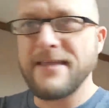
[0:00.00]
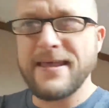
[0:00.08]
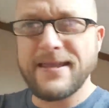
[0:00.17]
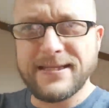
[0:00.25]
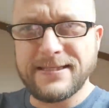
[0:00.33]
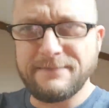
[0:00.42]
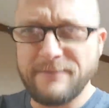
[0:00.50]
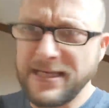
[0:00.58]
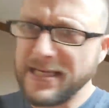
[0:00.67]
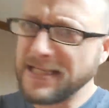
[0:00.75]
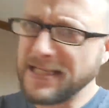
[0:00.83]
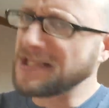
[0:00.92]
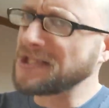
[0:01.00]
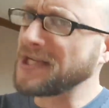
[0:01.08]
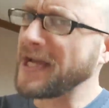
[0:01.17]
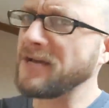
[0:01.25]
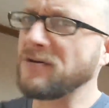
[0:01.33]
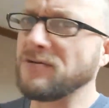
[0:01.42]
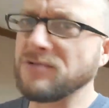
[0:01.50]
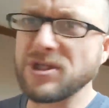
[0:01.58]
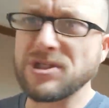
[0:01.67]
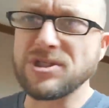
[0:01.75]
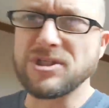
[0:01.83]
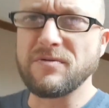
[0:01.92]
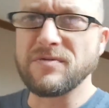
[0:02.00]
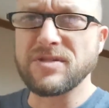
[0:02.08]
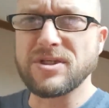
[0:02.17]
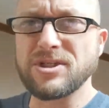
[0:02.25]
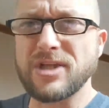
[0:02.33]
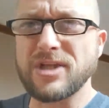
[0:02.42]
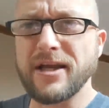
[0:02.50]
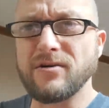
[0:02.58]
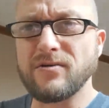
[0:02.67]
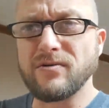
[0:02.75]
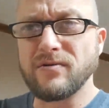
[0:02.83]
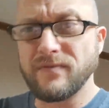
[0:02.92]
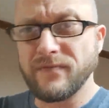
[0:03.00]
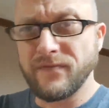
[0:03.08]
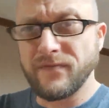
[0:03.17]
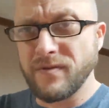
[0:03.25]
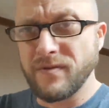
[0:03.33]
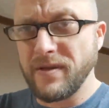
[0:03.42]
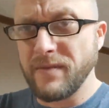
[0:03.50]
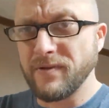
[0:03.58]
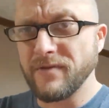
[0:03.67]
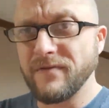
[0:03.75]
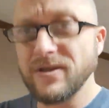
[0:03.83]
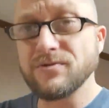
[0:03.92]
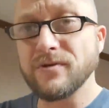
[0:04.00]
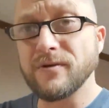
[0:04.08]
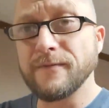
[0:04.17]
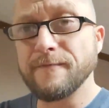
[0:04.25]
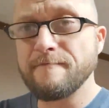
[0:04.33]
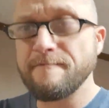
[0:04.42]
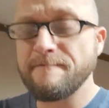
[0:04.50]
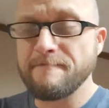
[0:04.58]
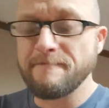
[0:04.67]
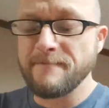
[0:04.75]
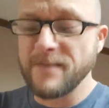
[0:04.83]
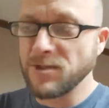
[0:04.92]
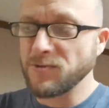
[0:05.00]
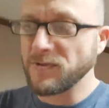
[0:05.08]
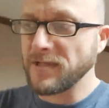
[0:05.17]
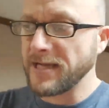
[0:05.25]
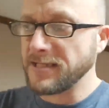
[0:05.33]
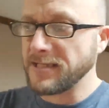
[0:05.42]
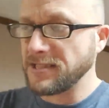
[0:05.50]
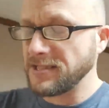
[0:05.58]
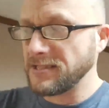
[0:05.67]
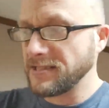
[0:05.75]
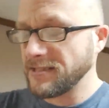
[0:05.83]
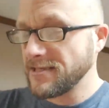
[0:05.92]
And it begins a cycle, just as it was a cycle for the people of Israel. The Israelites,